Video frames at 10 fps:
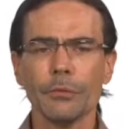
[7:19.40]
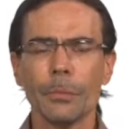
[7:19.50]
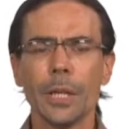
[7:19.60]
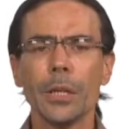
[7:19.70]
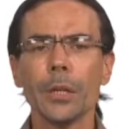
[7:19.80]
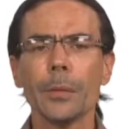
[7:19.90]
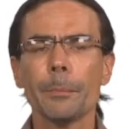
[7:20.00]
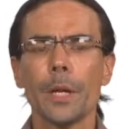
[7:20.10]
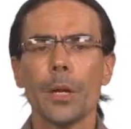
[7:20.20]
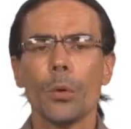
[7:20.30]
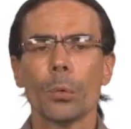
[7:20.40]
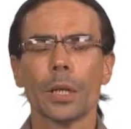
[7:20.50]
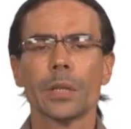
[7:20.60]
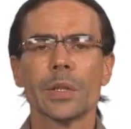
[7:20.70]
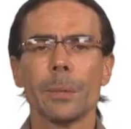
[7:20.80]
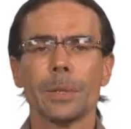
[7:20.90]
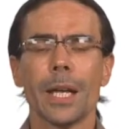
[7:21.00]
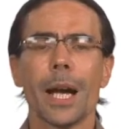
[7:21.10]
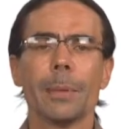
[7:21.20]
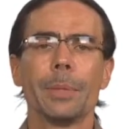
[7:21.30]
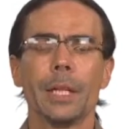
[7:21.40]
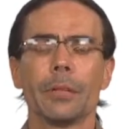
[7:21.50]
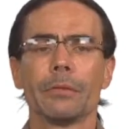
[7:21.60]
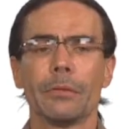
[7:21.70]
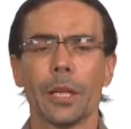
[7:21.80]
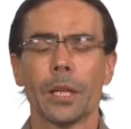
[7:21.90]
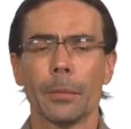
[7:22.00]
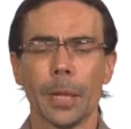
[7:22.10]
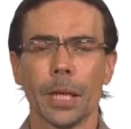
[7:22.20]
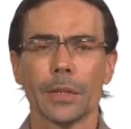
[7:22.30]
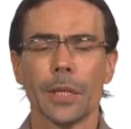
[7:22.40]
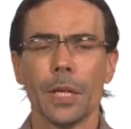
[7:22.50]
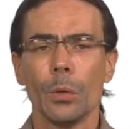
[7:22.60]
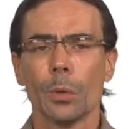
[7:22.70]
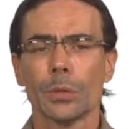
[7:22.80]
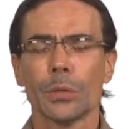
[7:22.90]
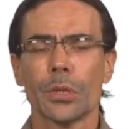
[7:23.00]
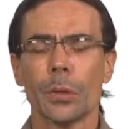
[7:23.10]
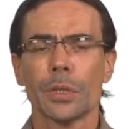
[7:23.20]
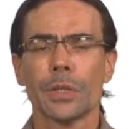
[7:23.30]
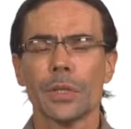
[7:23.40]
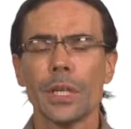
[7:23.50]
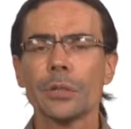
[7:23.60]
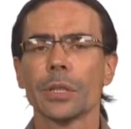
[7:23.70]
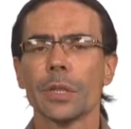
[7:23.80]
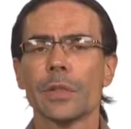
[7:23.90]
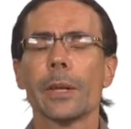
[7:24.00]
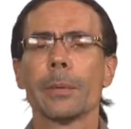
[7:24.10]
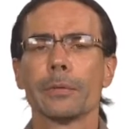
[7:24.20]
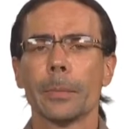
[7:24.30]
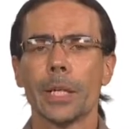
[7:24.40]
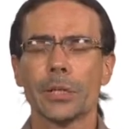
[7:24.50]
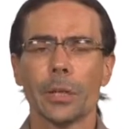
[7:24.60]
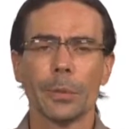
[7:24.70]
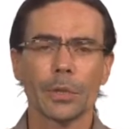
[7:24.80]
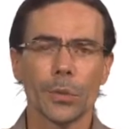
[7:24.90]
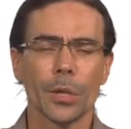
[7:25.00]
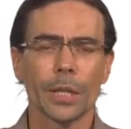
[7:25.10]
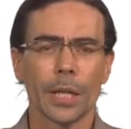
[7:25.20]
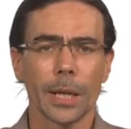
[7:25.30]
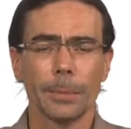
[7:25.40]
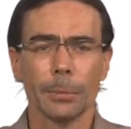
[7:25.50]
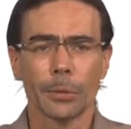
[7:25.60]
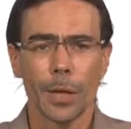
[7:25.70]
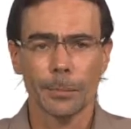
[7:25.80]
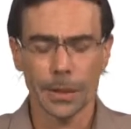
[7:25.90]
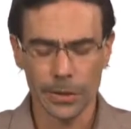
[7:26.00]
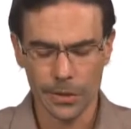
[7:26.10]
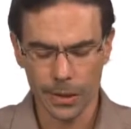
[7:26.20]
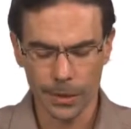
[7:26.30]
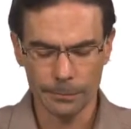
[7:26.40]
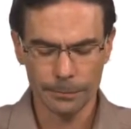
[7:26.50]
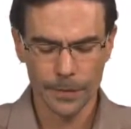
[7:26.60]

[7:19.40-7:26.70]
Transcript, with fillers: From here, we're going to type the ipconfig command, which will show us essentially the same information that we saw in the IP properties sheet.